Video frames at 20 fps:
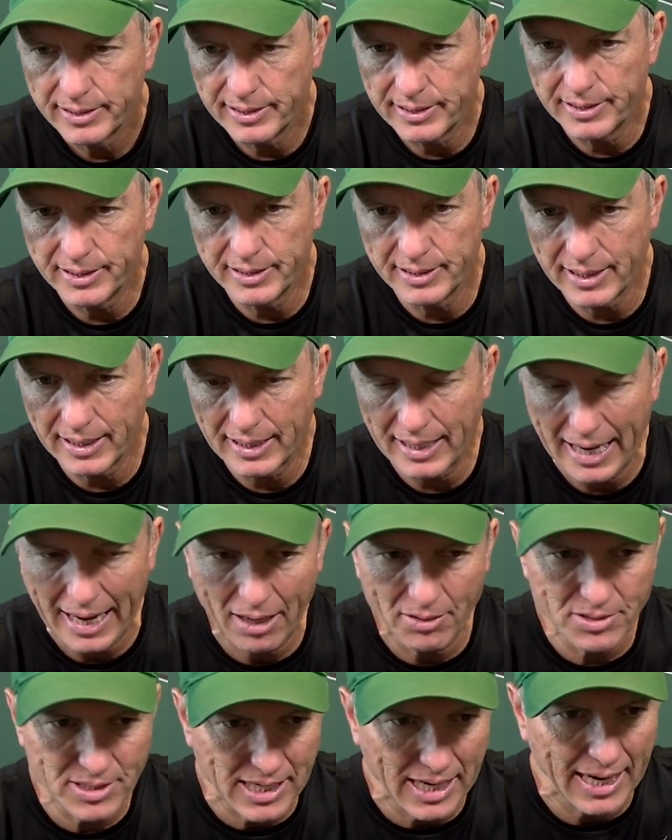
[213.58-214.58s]
and then
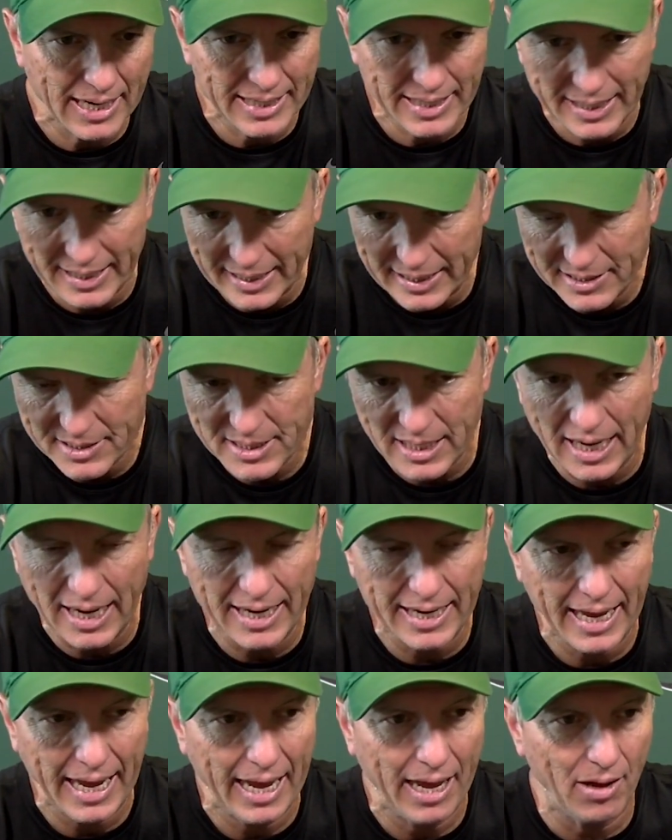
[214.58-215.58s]
outside in,
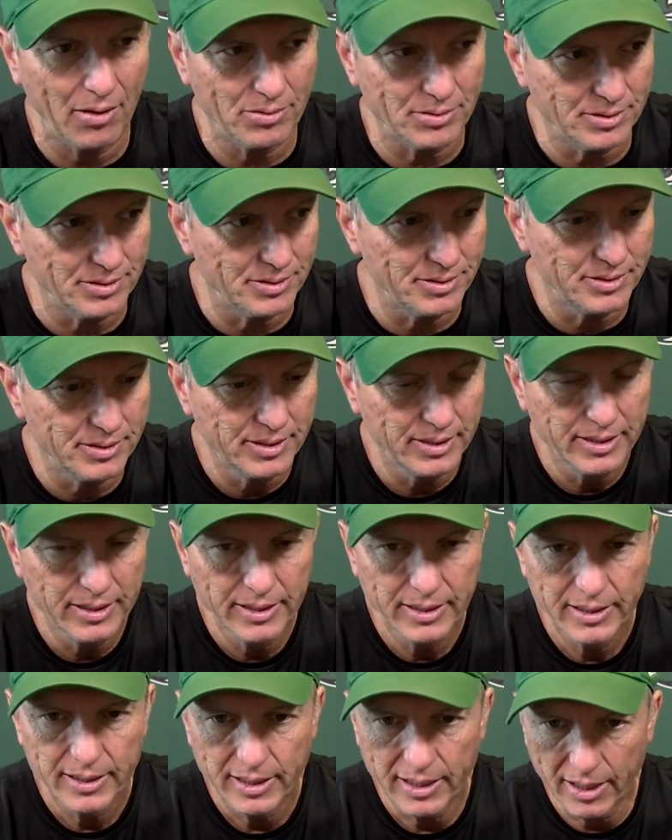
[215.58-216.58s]
inside out, and
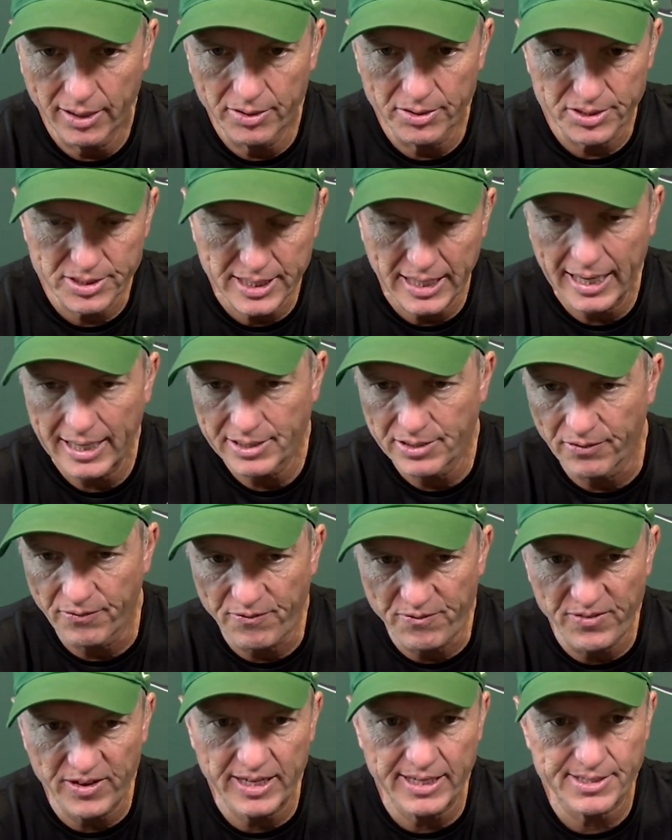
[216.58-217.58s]
understand your
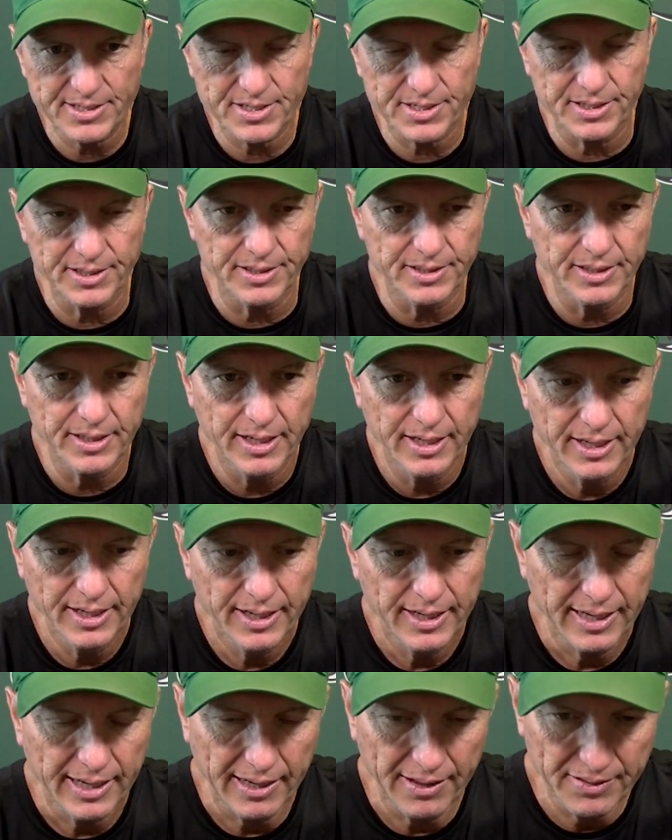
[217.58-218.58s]
fits, and
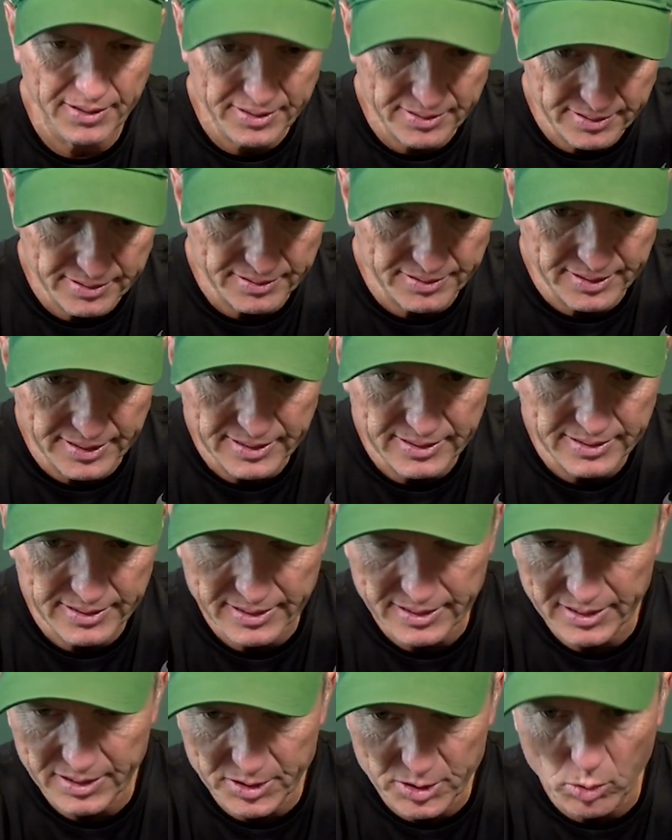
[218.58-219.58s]
then
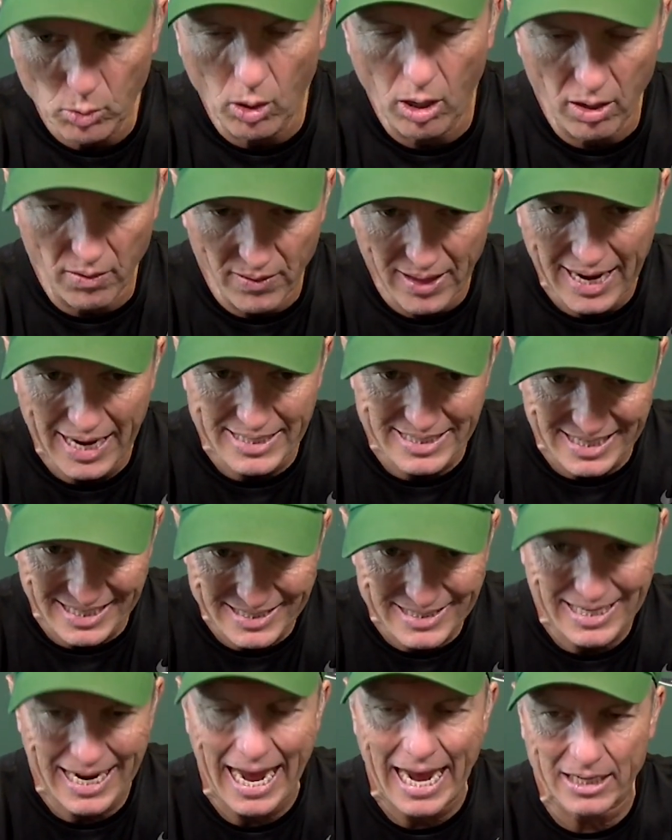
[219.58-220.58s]
you do all that and you
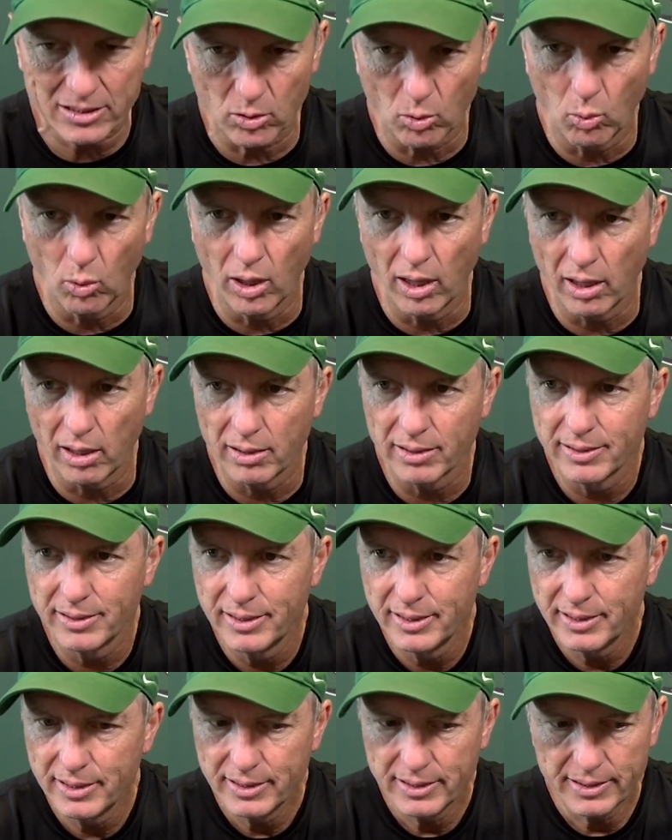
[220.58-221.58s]
tackle well,
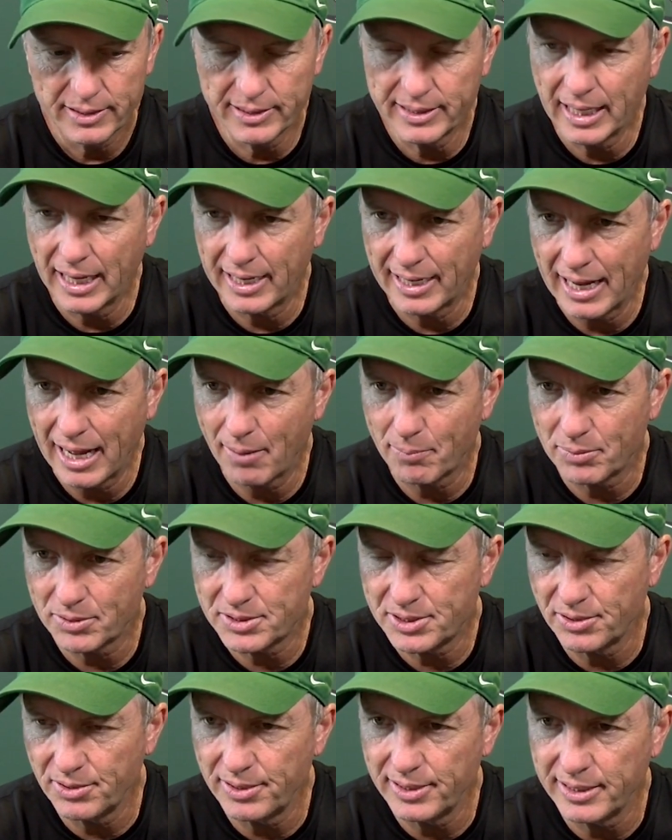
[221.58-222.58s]
you got an
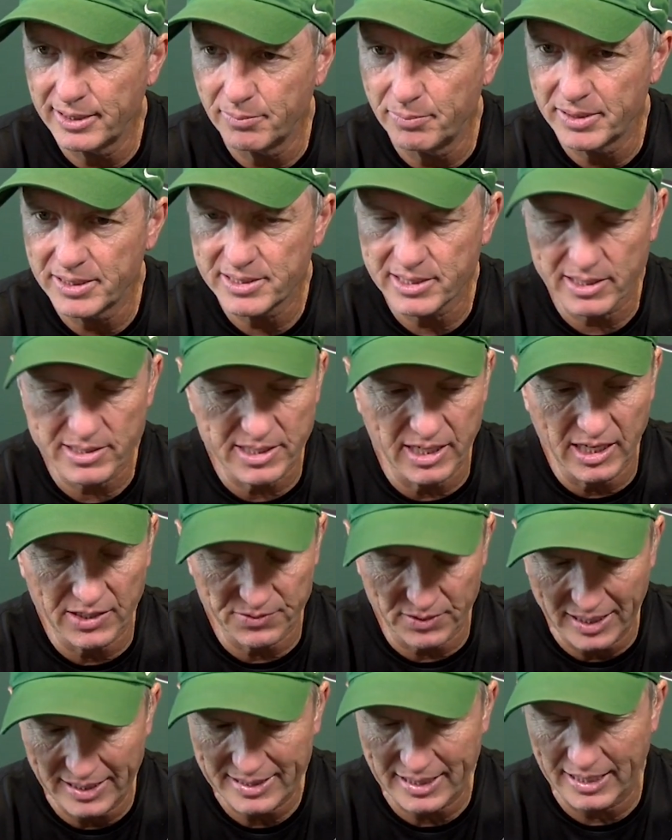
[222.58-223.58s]
opportunity to be
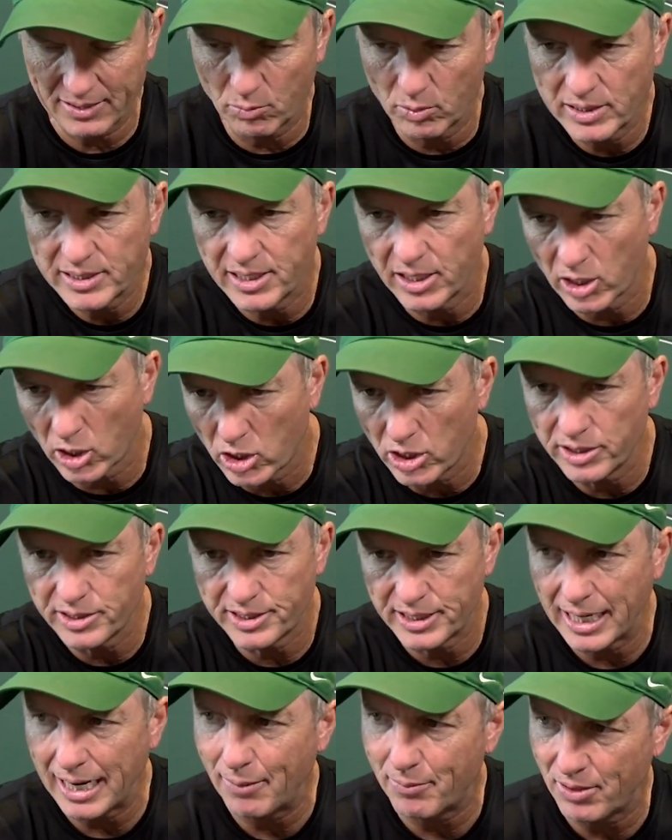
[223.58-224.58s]
successful. I thought we did a good
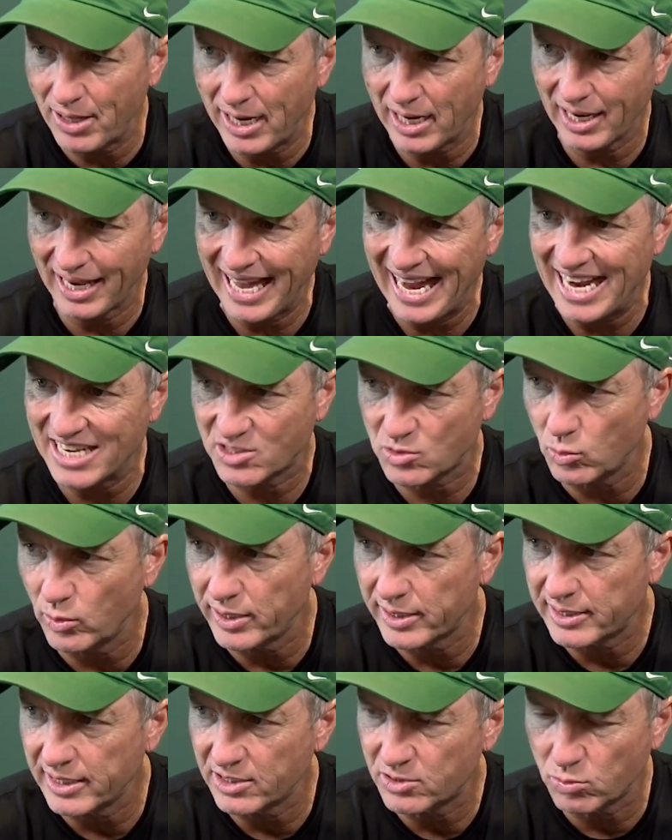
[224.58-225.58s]
job of that last
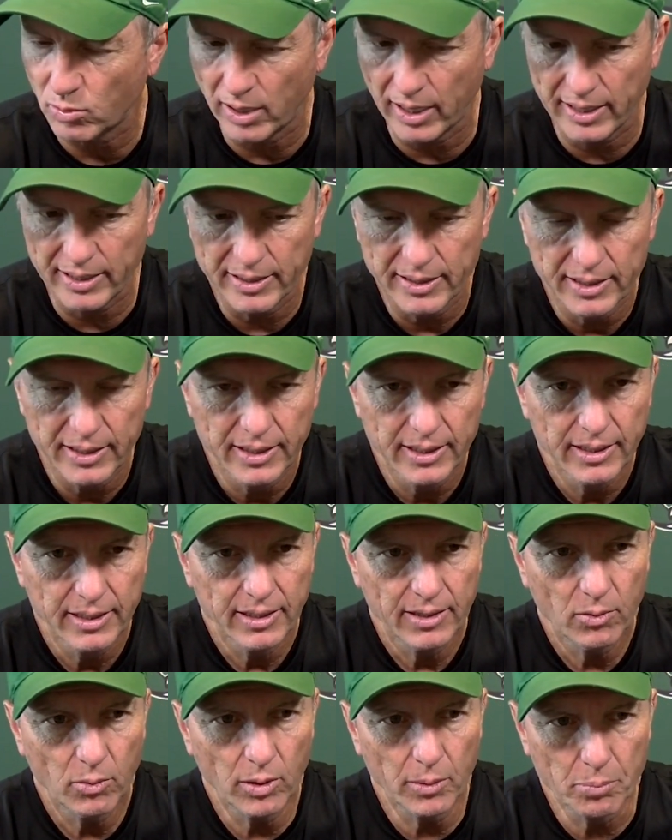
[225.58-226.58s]
week. That's why
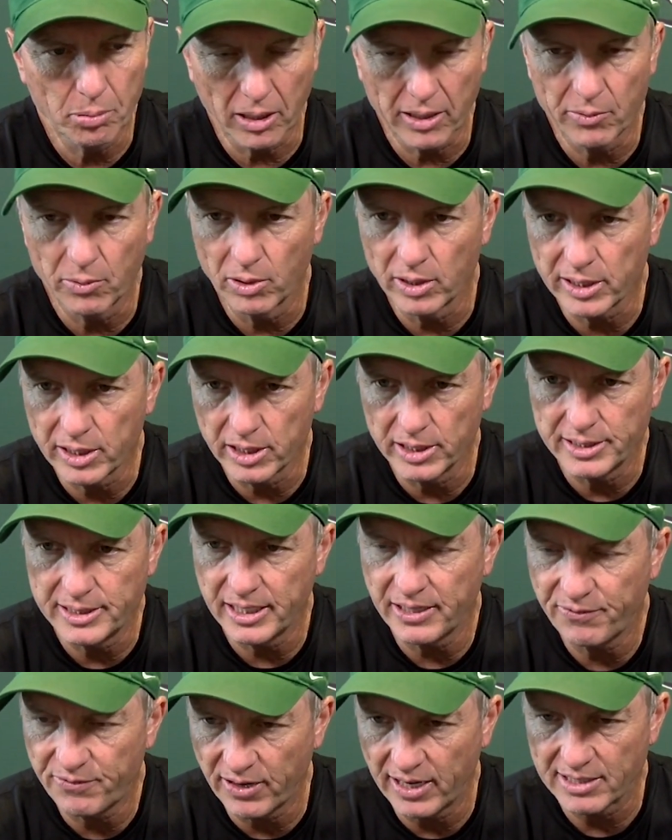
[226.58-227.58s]
we played really good
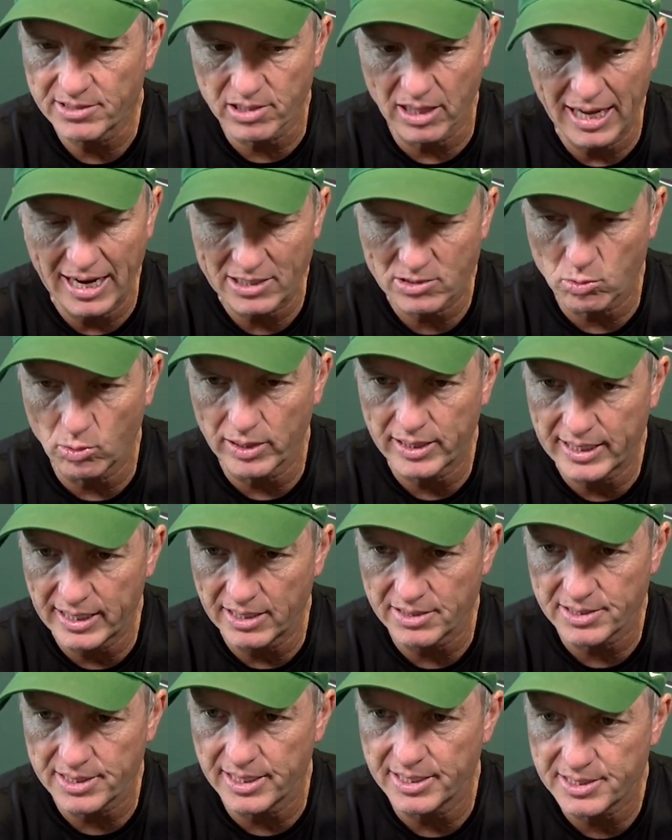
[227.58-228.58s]
defense last week
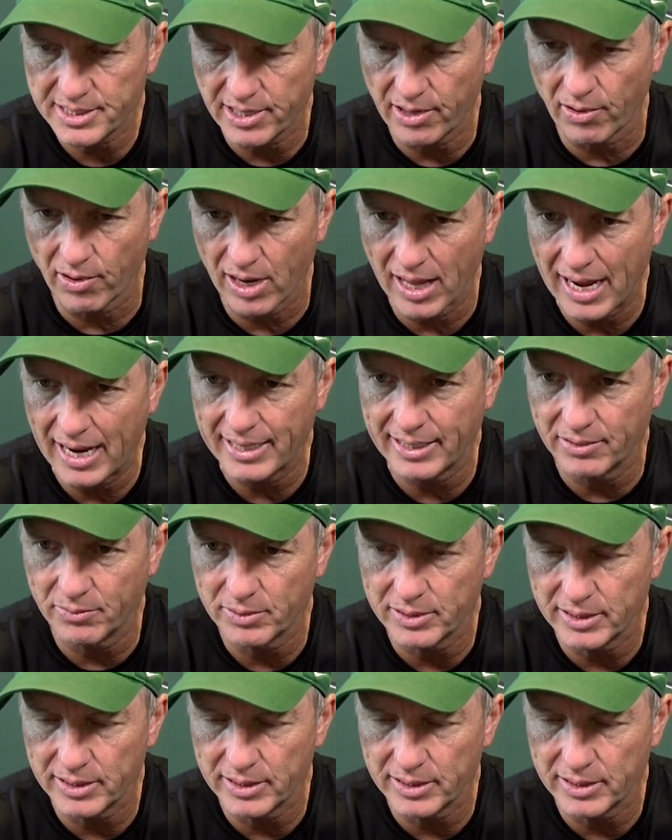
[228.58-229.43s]
against East Carolina.